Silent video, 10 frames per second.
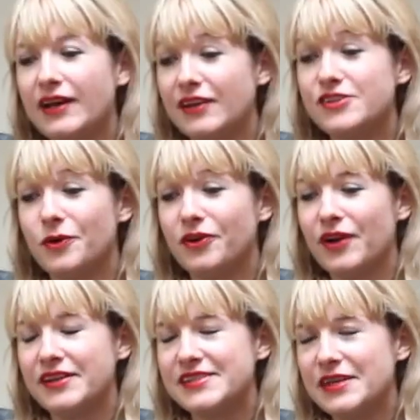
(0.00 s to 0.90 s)
I do want to
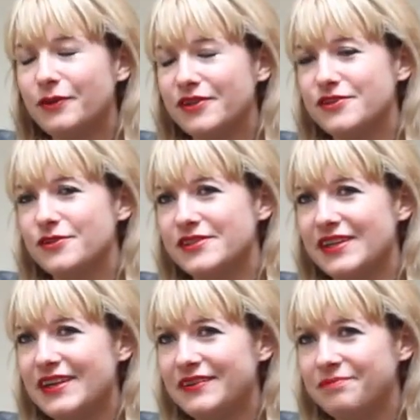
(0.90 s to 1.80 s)
write a sequel to Zoo
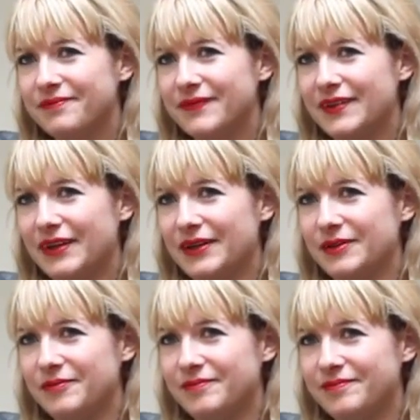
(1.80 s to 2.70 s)
City,
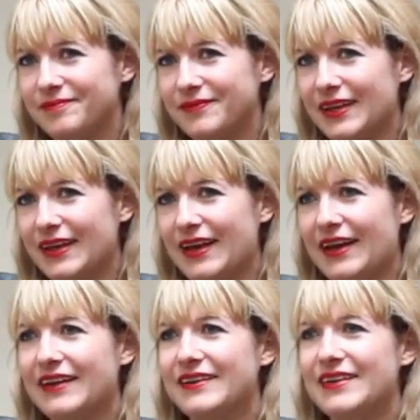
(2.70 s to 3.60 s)
and
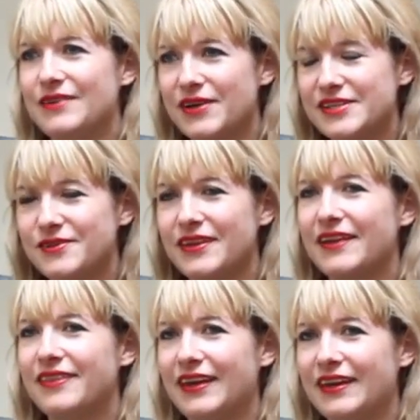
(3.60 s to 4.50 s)
if I do
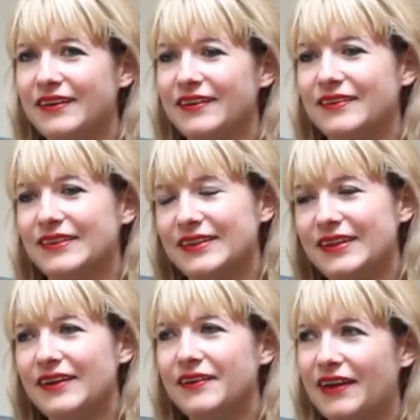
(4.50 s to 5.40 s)
that, then
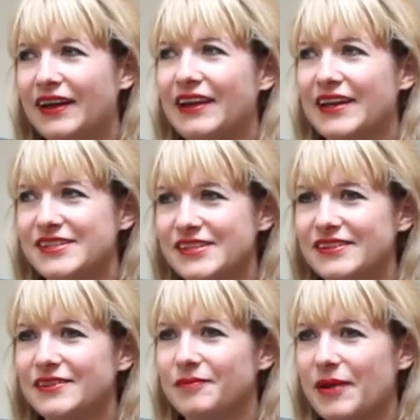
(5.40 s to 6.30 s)
I'd like
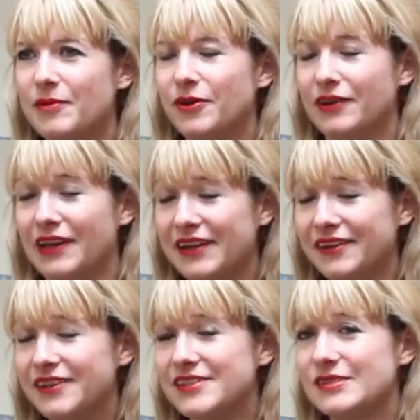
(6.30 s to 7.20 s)
to maybe go to
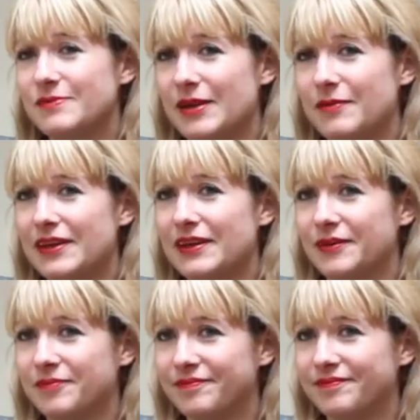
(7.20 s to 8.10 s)
Lagos, maybe
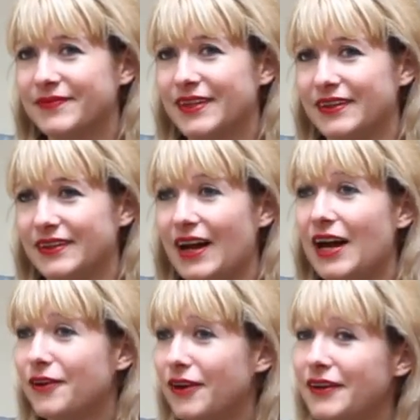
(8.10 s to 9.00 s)

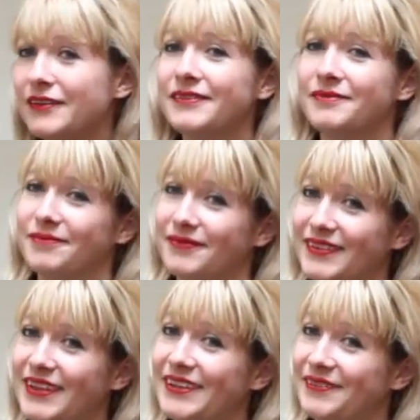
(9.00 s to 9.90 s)
Accra,
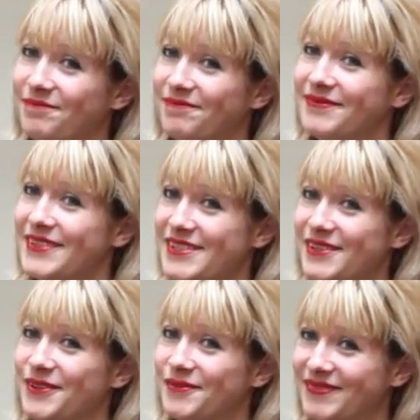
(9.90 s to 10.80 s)
yeah.
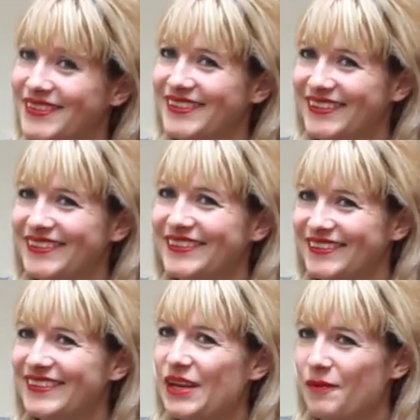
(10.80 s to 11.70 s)
So
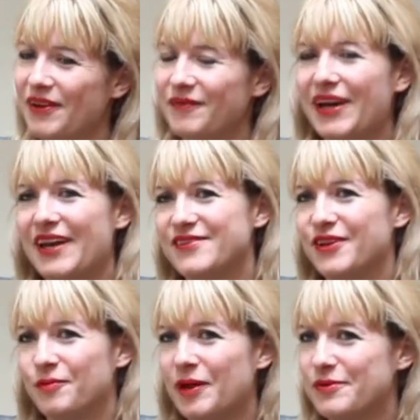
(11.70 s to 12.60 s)
you might have to
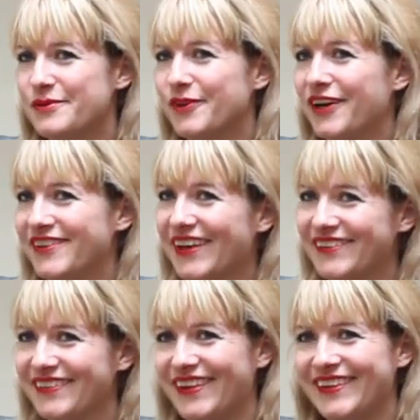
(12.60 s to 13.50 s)
hook me up with some contacts.